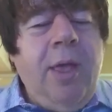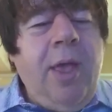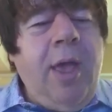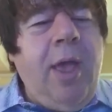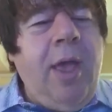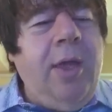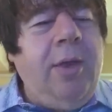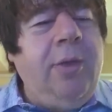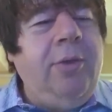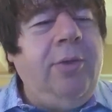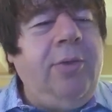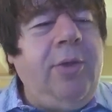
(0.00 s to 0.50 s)

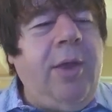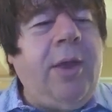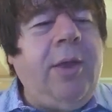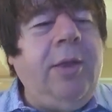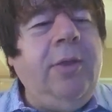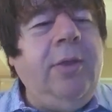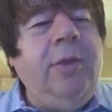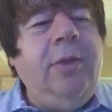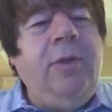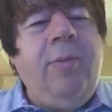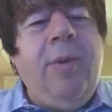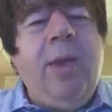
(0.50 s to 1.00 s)
And
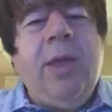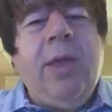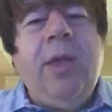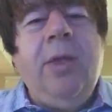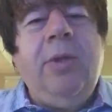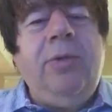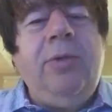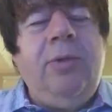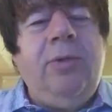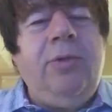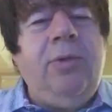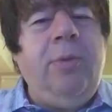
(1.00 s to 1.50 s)
secondly, the
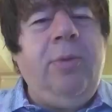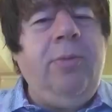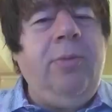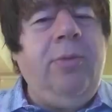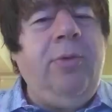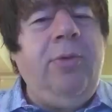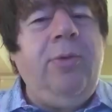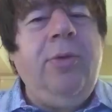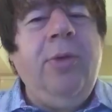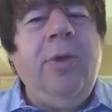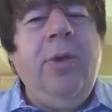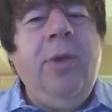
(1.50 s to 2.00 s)
banking
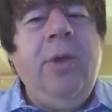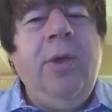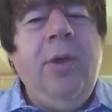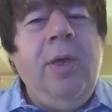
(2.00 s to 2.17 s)
systems,